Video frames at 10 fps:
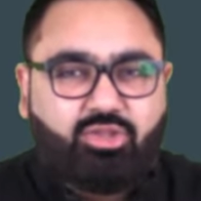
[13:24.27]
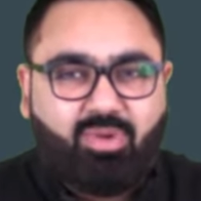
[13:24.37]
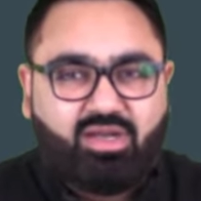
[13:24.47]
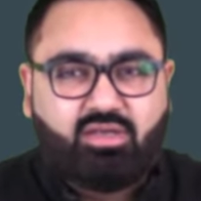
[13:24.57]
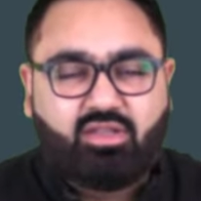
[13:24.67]

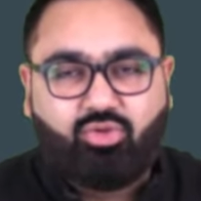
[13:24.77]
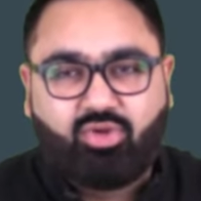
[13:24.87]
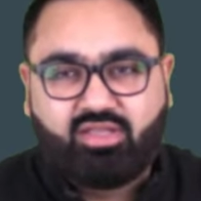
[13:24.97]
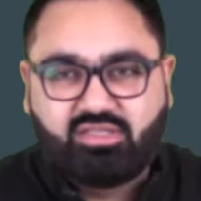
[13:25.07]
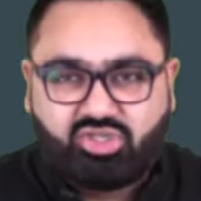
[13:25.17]
but you
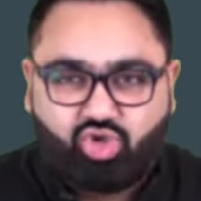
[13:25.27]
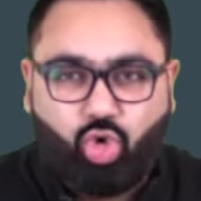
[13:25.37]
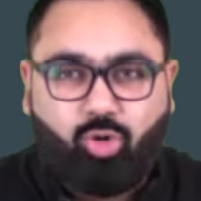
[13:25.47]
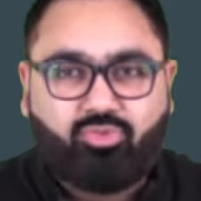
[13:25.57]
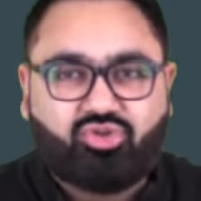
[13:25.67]
can just
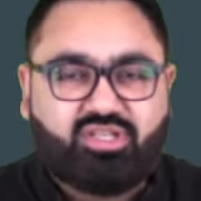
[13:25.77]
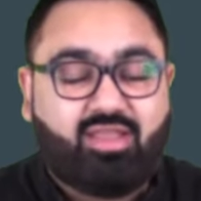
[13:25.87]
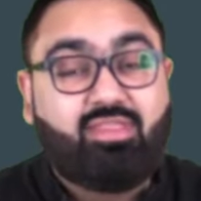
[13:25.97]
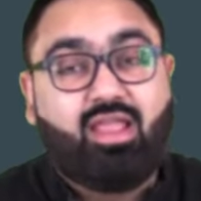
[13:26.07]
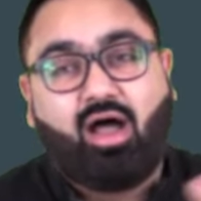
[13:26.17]
hope to
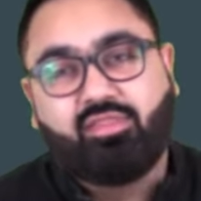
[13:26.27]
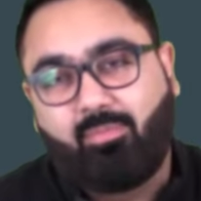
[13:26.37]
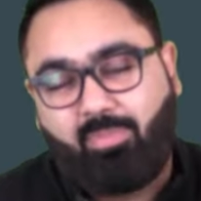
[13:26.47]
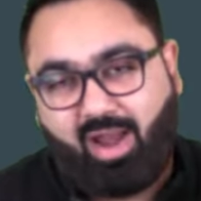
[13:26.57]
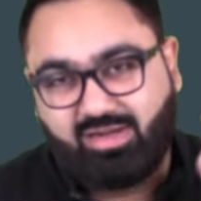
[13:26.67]
save the
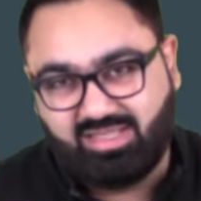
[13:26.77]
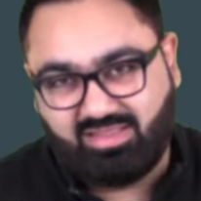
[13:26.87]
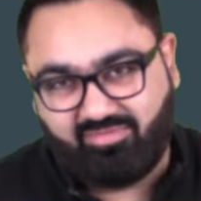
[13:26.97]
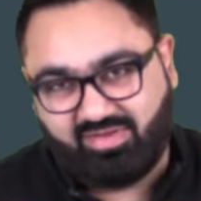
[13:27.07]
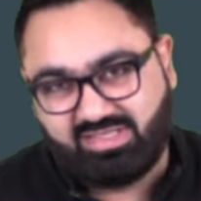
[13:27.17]
other plants
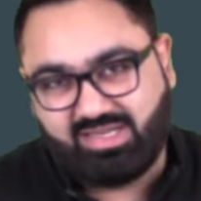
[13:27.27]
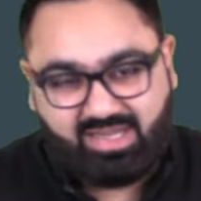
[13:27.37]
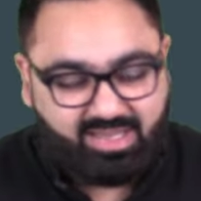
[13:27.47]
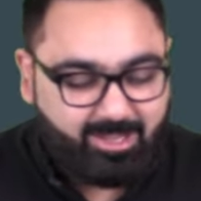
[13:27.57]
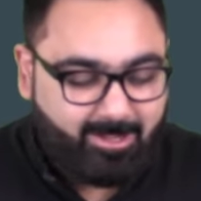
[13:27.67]
in the
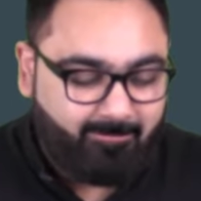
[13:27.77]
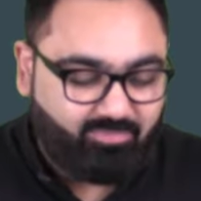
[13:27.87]
vicinity.